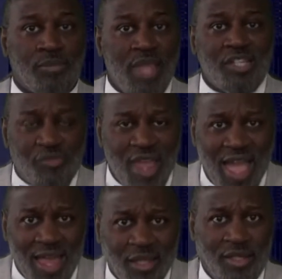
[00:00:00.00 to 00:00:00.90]
That's
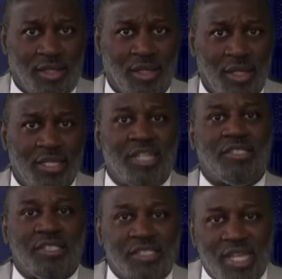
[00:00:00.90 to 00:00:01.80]
reality. That's
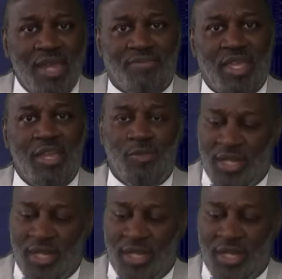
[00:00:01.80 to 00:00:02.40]
the same thing